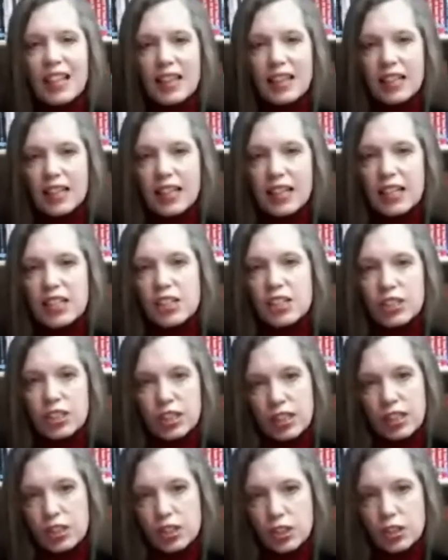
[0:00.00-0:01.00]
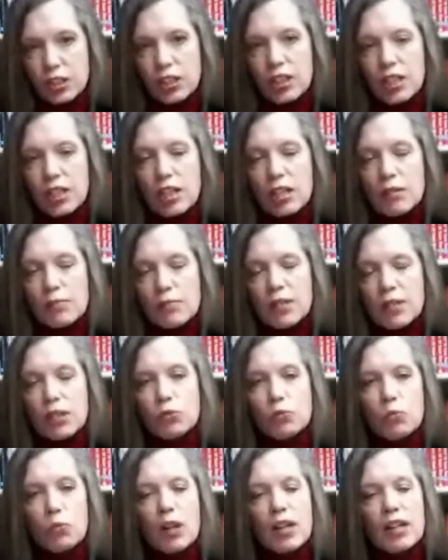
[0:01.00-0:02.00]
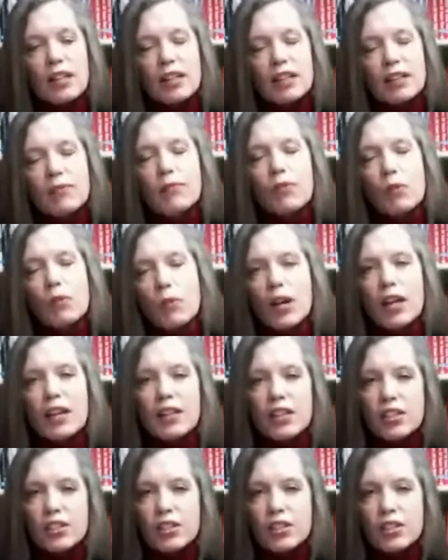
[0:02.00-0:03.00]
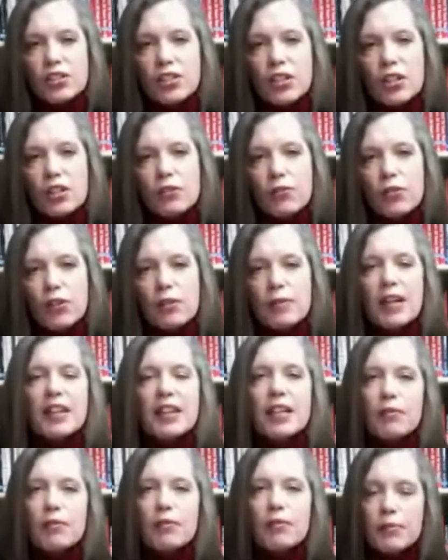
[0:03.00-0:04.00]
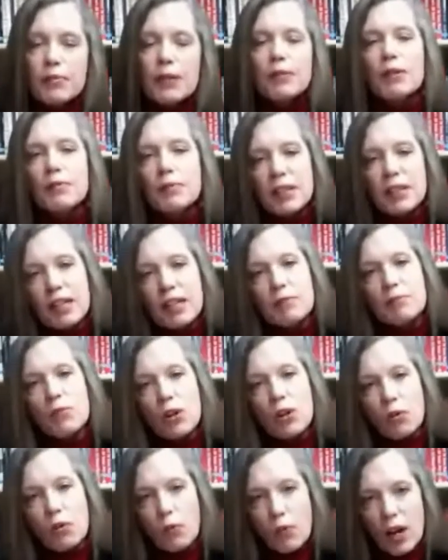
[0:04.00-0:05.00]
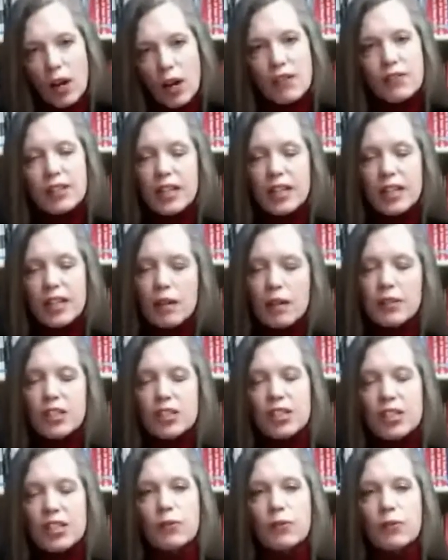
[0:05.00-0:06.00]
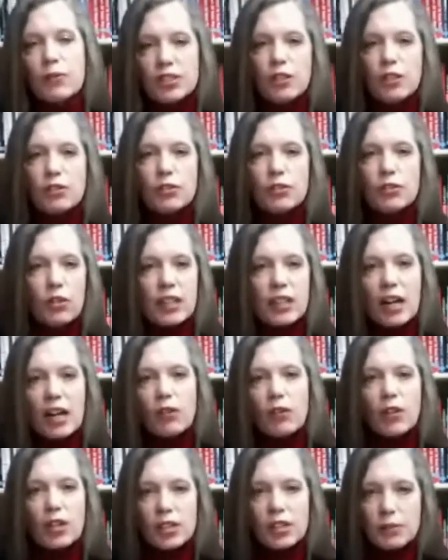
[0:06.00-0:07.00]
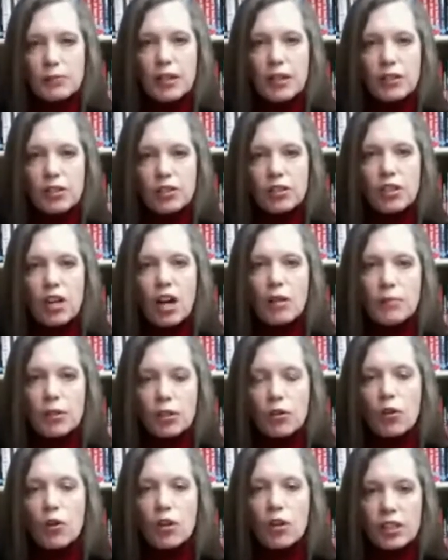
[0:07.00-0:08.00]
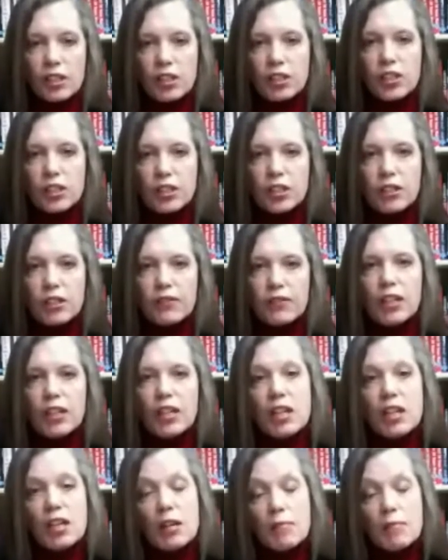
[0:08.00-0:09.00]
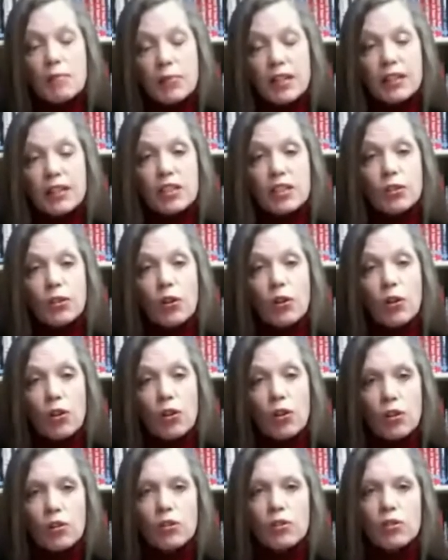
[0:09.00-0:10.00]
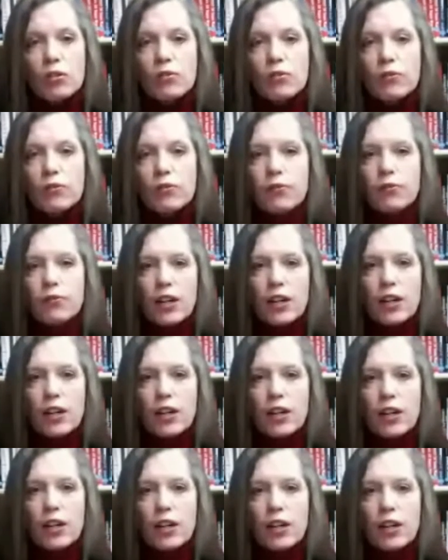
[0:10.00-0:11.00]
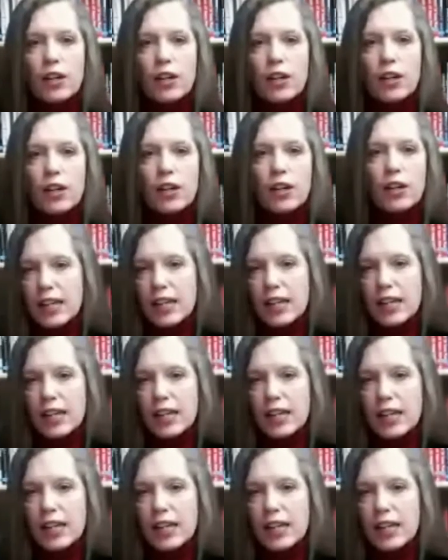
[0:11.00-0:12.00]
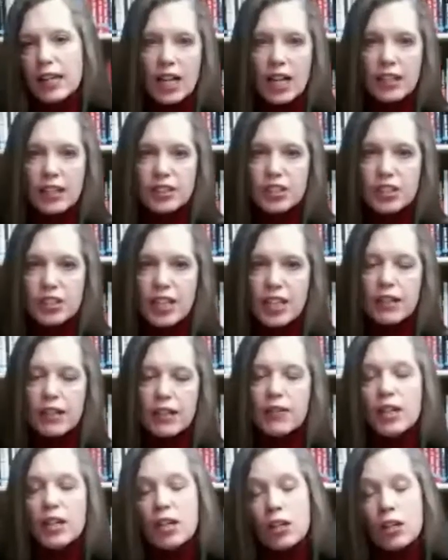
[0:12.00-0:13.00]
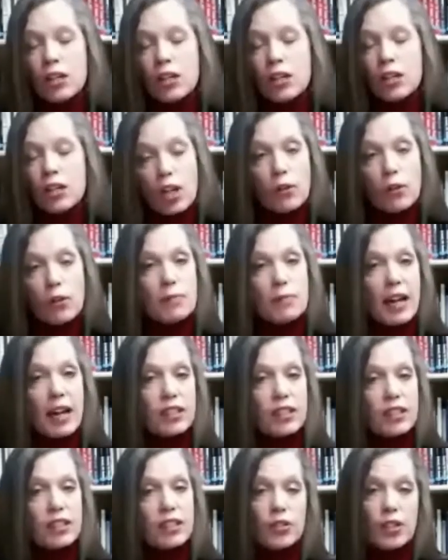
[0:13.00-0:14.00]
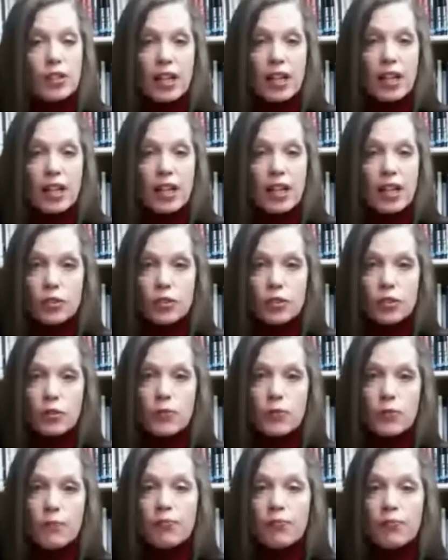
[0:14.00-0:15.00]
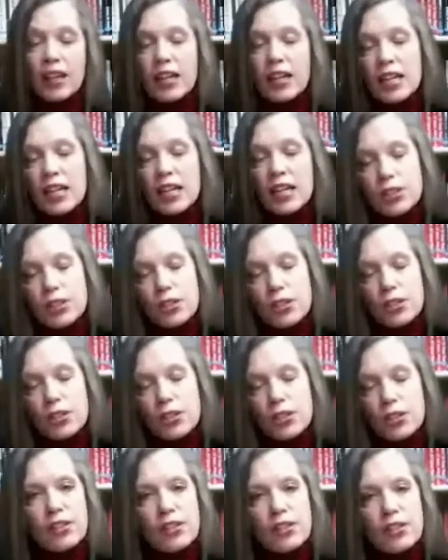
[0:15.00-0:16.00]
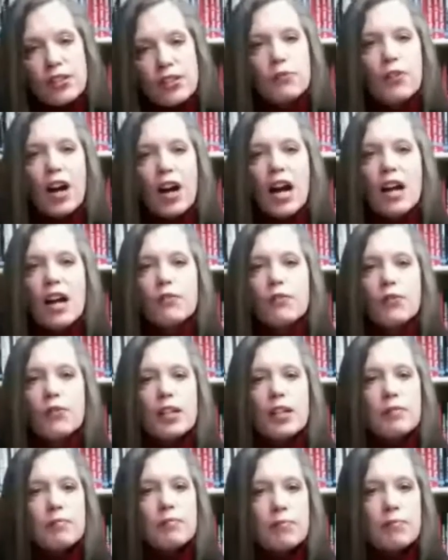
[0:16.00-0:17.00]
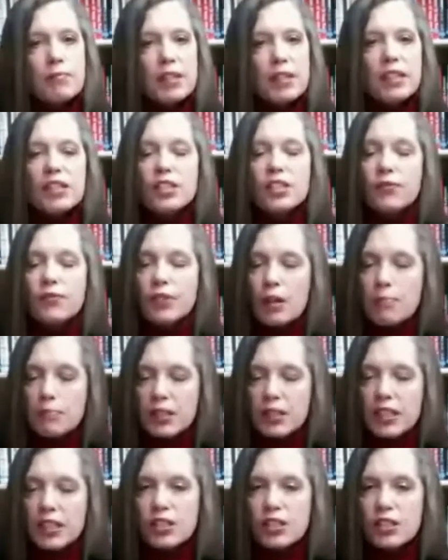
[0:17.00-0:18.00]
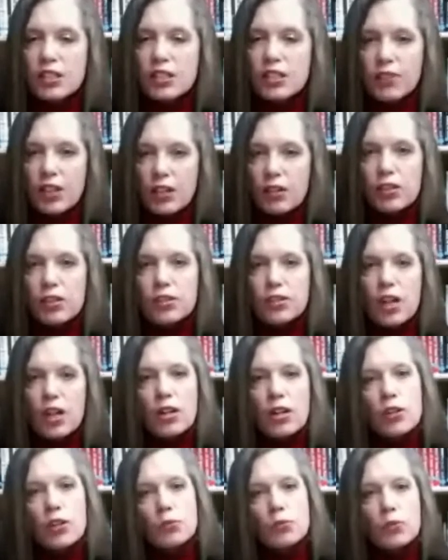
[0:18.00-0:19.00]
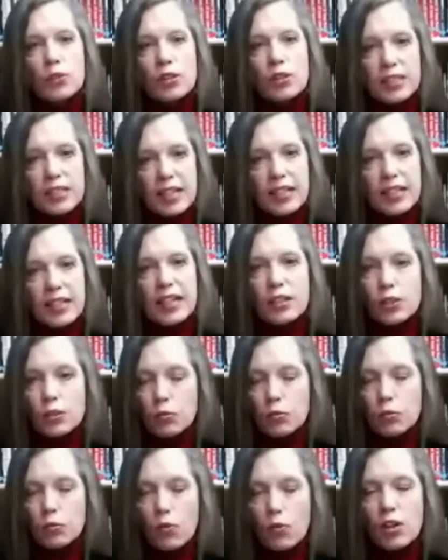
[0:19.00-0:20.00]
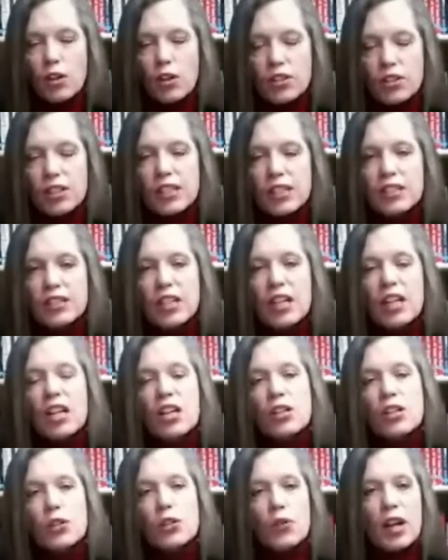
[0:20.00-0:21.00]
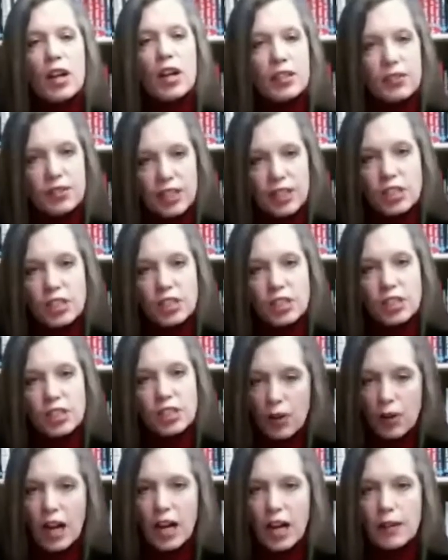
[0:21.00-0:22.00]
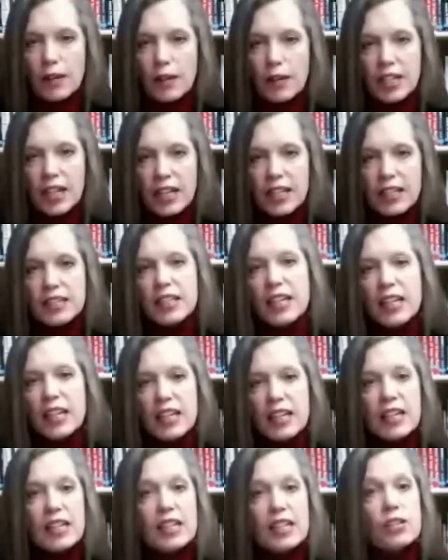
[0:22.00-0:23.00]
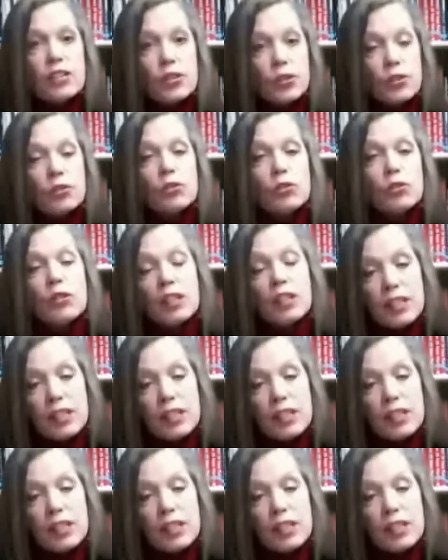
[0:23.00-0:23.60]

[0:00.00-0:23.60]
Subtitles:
the legislature. Because where this all started from, I think people have become more aware of it now because everyone is totally outraged about this Common Core initiative. But this whole federal program to try to capture your child's data goes all the way back to 2002. It was in 2005 when millions, if not billions, of federal dollars were dedicated towards this to try to essentially bribe states into